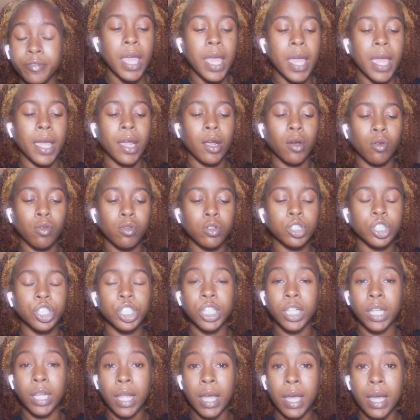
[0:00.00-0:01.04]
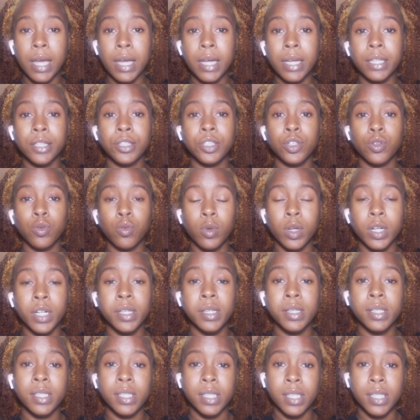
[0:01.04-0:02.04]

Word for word: And on July 22,